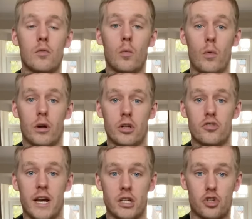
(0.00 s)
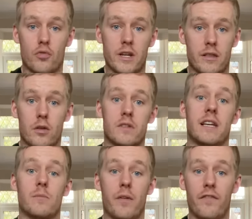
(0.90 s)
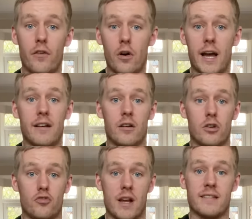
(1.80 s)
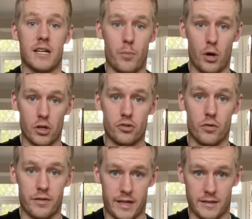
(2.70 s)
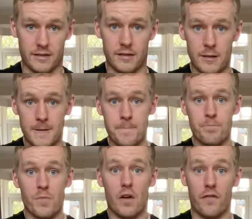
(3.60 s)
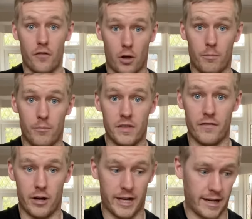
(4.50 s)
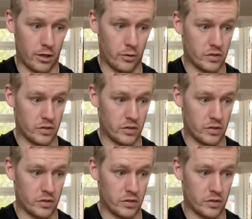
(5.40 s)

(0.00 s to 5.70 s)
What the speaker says: we want to try and treat those things beforehand and address any postural things from the very get-go.